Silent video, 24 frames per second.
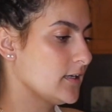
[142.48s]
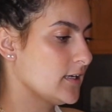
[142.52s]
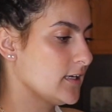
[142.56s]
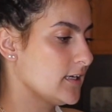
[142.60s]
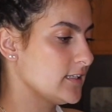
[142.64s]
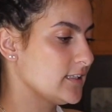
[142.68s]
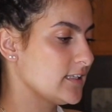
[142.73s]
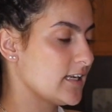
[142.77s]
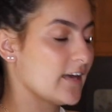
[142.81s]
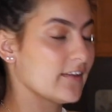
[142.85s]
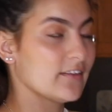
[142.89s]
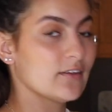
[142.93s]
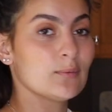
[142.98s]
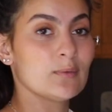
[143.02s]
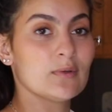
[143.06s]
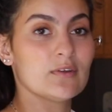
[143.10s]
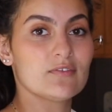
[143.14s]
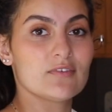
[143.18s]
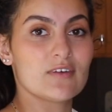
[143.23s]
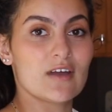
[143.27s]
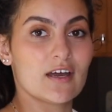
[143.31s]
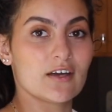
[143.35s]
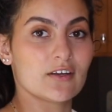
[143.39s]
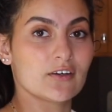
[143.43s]
now that
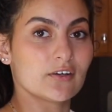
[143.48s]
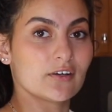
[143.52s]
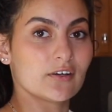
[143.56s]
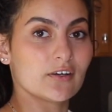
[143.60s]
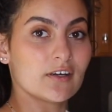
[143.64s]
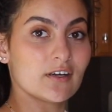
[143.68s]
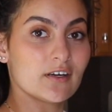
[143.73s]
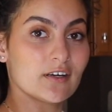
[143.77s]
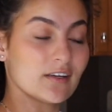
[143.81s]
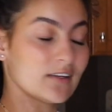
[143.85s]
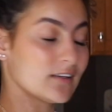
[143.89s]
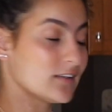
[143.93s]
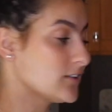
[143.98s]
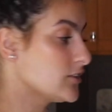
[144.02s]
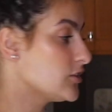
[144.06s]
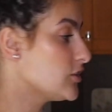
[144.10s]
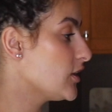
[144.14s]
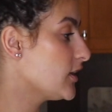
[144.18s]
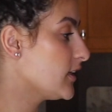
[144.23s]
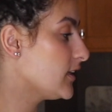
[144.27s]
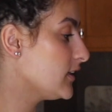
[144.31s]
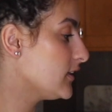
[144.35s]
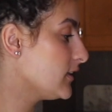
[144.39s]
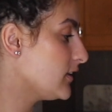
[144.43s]
we've got our
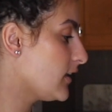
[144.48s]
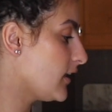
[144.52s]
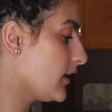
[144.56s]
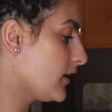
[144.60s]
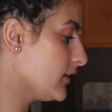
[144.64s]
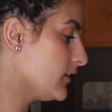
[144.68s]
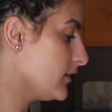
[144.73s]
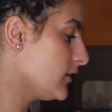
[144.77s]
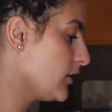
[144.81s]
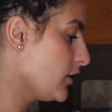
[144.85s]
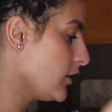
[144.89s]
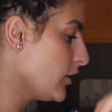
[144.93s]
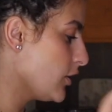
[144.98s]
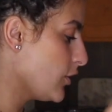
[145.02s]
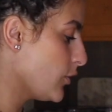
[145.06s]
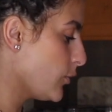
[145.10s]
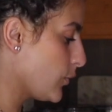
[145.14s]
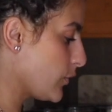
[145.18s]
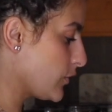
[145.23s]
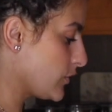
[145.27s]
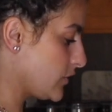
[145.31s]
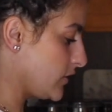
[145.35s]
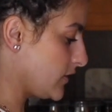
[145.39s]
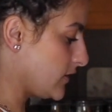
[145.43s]
chicken cut,
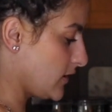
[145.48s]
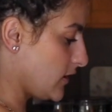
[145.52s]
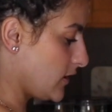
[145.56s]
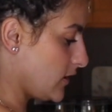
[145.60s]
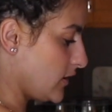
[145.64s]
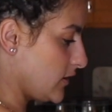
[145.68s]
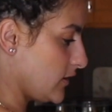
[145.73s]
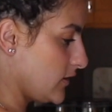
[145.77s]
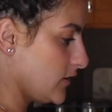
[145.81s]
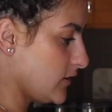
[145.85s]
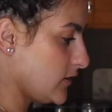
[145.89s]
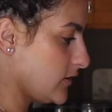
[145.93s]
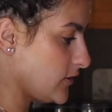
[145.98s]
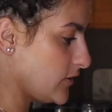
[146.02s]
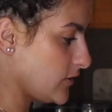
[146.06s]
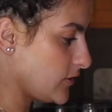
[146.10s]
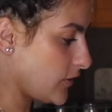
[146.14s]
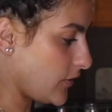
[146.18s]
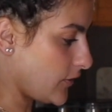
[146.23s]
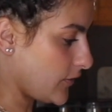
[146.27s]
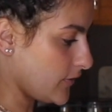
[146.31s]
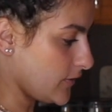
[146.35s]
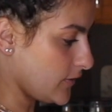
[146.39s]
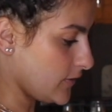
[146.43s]
we're just going to
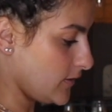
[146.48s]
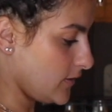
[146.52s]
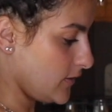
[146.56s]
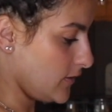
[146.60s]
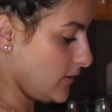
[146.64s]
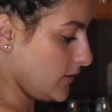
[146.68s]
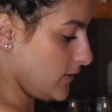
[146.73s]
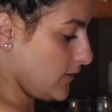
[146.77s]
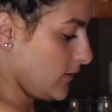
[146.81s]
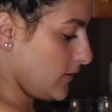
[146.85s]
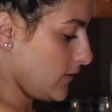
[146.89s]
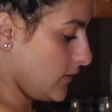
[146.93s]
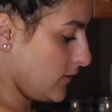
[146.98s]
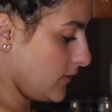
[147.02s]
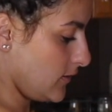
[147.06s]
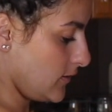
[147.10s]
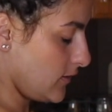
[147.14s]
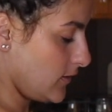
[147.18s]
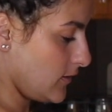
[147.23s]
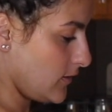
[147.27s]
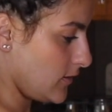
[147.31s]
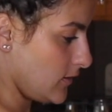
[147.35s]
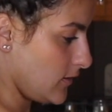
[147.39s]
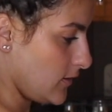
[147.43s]
start
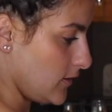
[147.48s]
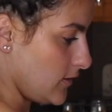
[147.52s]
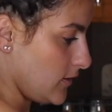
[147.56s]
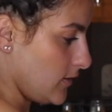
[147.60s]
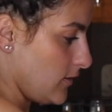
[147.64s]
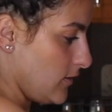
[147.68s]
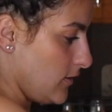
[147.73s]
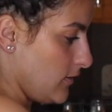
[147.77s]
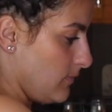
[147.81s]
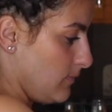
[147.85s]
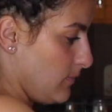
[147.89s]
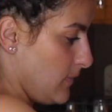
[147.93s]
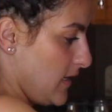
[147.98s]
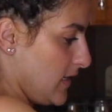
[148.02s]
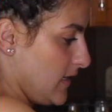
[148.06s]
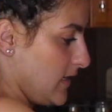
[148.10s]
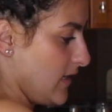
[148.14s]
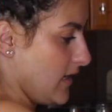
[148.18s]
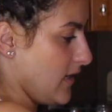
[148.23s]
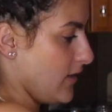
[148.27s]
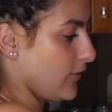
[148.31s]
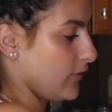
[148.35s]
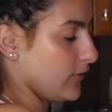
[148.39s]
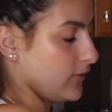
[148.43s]

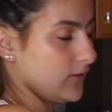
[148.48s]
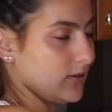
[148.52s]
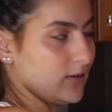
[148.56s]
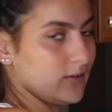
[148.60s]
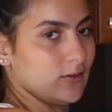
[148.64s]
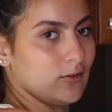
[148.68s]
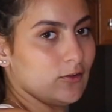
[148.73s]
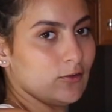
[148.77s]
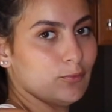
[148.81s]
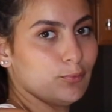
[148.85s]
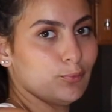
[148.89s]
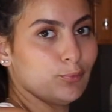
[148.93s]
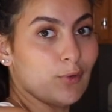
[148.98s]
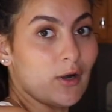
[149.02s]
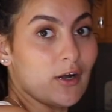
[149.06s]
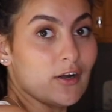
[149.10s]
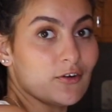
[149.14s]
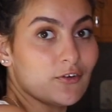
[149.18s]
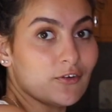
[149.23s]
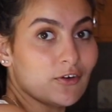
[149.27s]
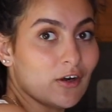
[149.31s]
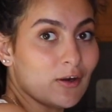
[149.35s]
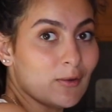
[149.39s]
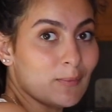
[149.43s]
making our little
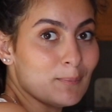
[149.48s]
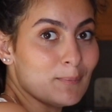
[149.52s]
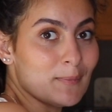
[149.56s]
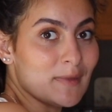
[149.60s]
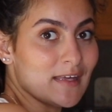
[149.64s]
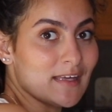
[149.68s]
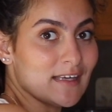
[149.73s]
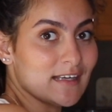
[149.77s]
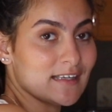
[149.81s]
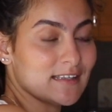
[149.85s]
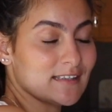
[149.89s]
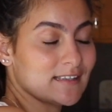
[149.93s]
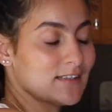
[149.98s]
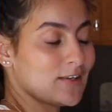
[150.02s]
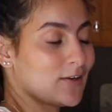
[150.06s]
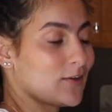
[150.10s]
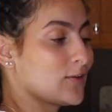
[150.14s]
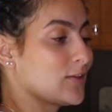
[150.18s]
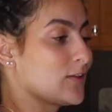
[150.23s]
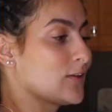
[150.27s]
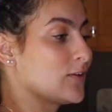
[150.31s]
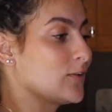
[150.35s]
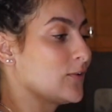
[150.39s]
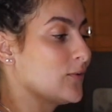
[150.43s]
breadcrumb mix and
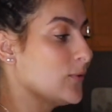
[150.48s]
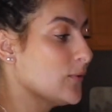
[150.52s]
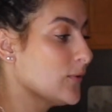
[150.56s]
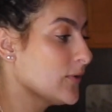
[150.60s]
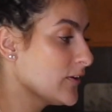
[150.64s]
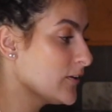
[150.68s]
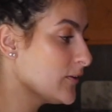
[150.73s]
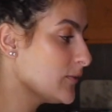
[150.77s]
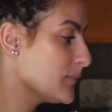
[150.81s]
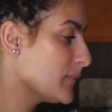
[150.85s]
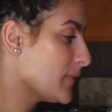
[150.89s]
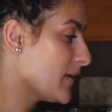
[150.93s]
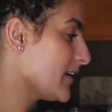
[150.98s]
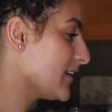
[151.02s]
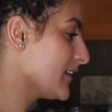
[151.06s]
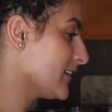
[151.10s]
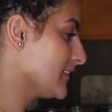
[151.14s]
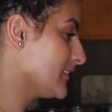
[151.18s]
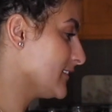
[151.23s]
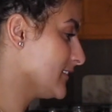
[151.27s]
our little oil mix.